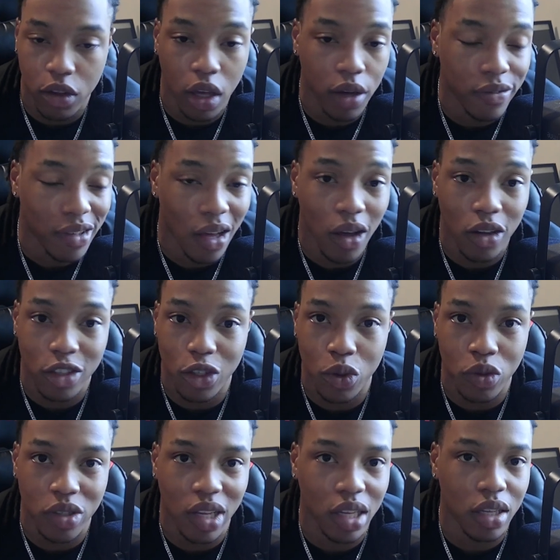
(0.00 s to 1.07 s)
Yeah, if y'all don't
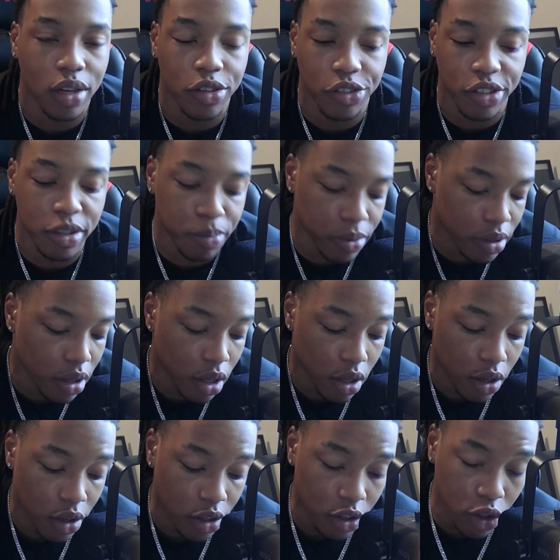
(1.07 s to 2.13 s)
use that, y'all tripping
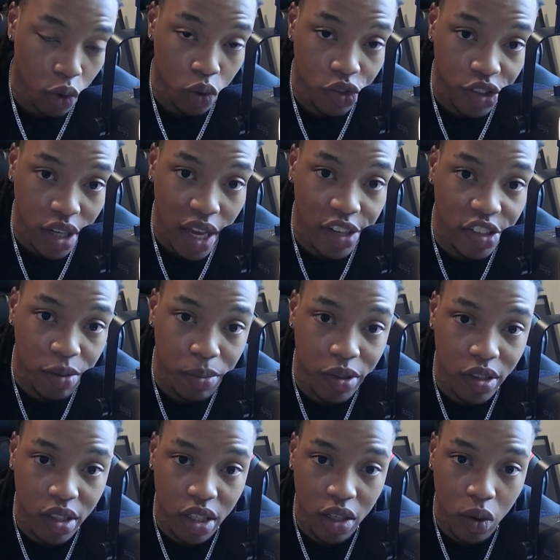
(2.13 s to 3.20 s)
use chat
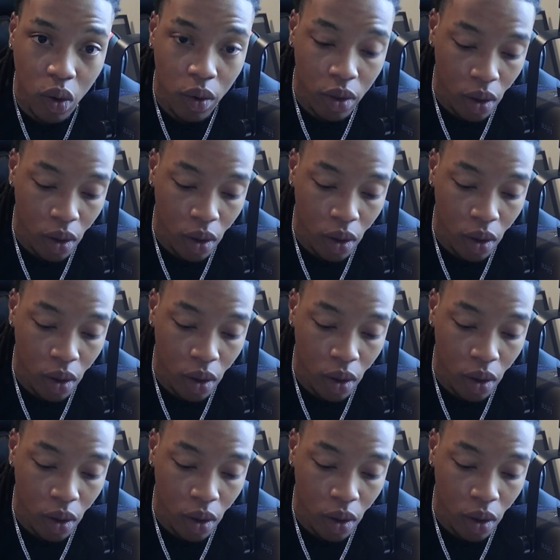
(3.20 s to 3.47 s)
gpt